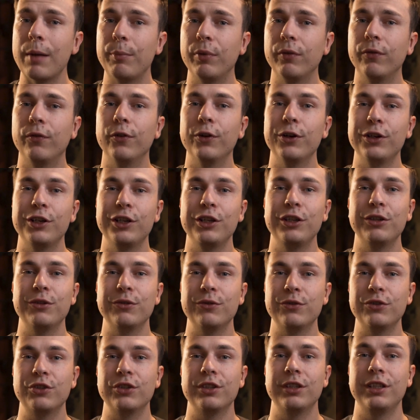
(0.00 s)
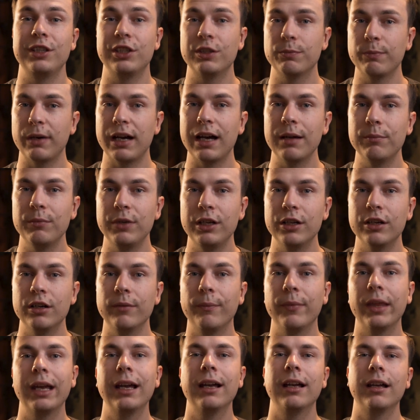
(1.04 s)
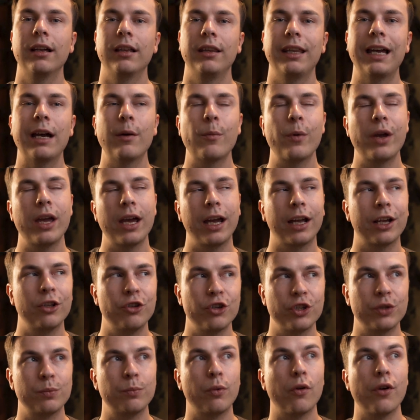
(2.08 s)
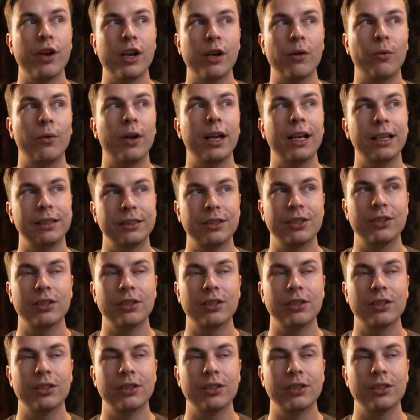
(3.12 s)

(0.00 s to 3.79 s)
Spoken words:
prefer to use the spot meter. That way I can just point it right at the